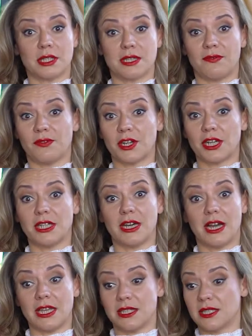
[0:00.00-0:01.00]
as a very
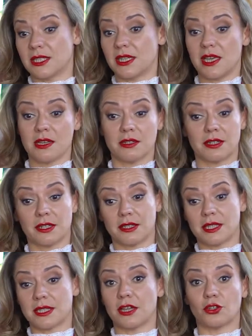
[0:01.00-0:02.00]
nice tailored
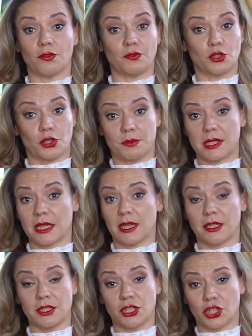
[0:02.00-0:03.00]
set of terms
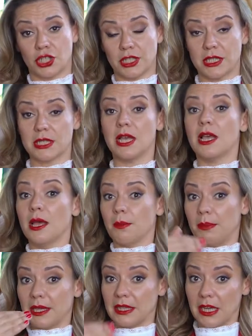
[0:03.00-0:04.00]
and conditions,
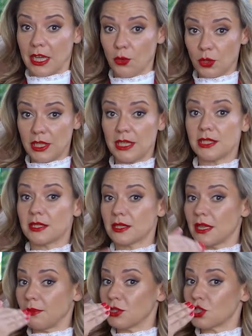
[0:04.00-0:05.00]
but the liquidated
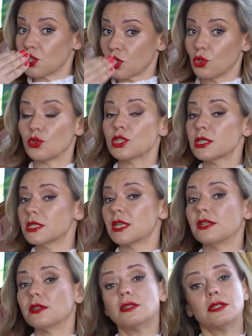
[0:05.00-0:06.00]
damages clause is
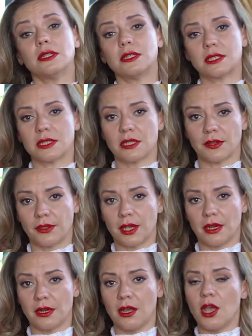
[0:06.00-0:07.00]
standard and is still
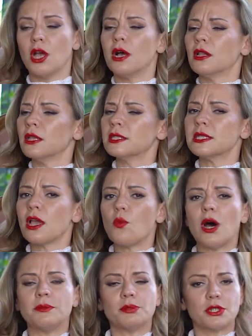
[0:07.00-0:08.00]
there. Let's say
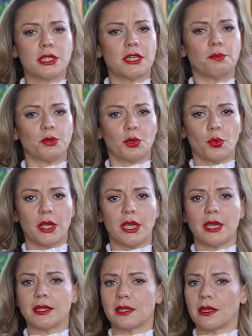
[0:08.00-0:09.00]
1% per
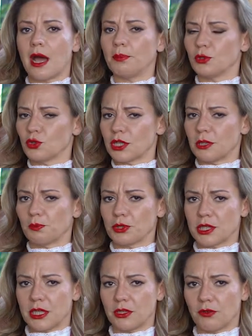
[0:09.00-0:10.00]
week and up to
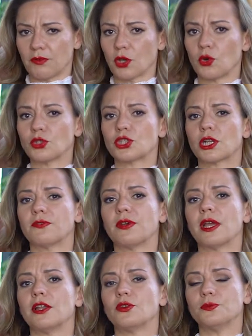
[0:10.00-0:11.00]
10% of the contract
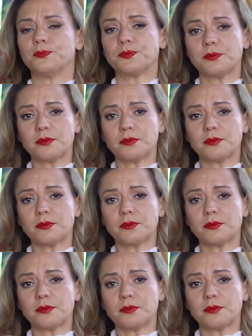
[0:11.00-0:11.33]
value.